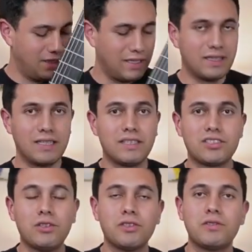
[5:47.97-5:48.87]
Let's
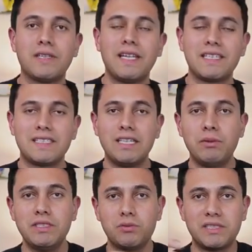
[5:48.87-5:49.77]
go to the next
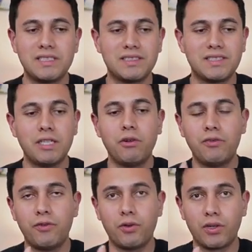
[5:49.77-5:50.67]
sequence, which is
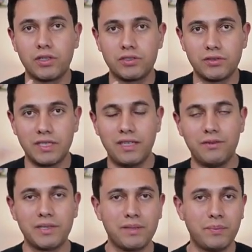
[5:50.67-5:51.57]
0-4. So now
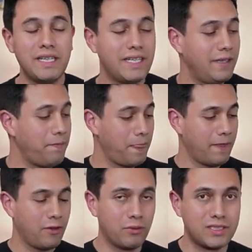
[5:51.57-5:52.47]
with pinky,
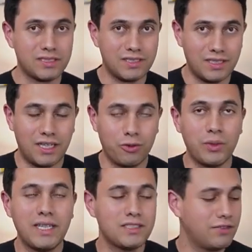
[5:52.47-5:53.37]
which is our
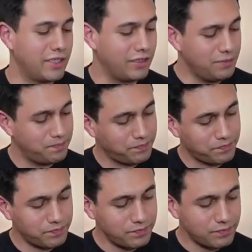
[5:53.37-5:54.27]
weakest finger.
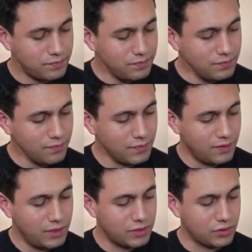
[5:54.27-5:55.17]

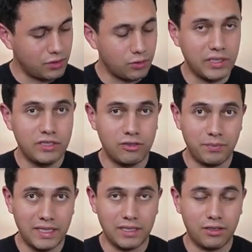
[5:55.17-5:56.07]
So we need to pay
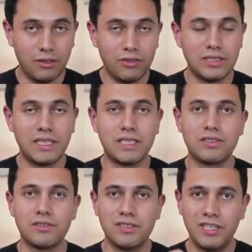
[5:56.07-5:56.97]
close
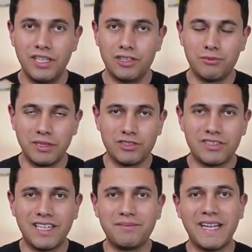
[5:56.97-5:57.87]
attention to make sure that
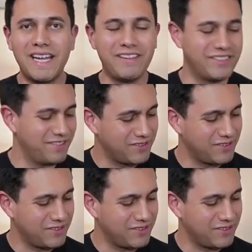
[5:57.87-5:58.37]
it behaves.